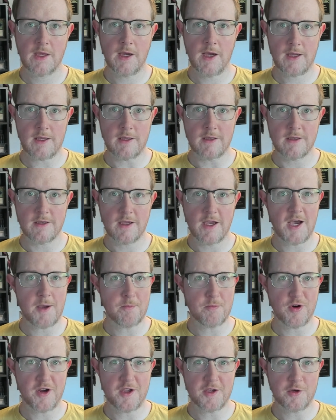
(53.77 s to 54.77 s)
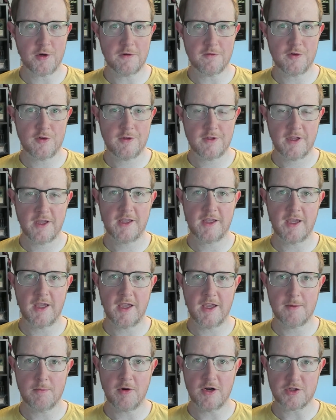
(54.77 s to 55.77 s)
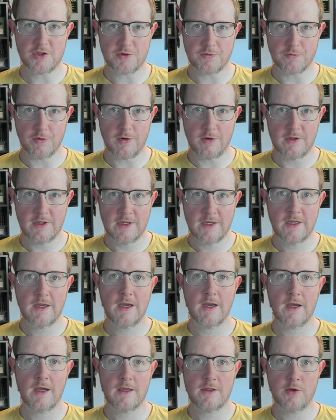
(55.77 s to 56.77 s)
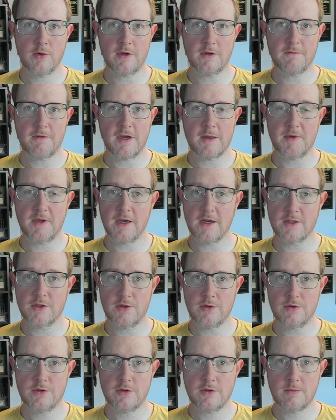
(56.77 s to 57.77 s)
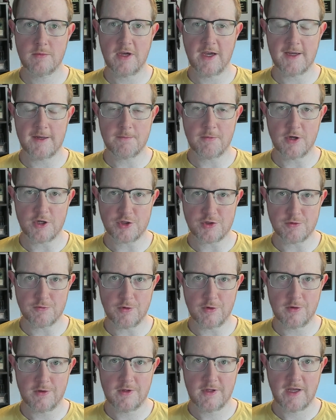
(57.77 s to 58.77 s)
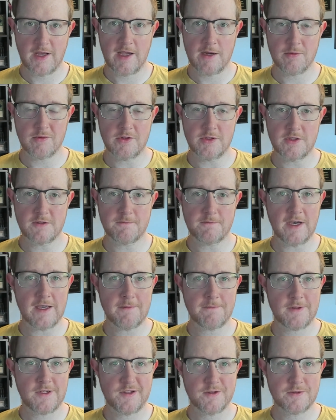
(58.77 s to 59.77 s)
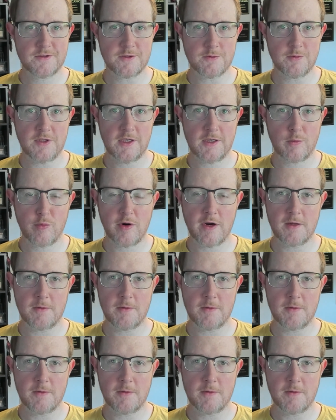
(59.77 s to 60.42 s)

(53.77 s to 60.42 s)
Hi, I'm Brian Coval, aka BoshNroll. You can find me on YouTube at BoshNroll. I release five videos a week where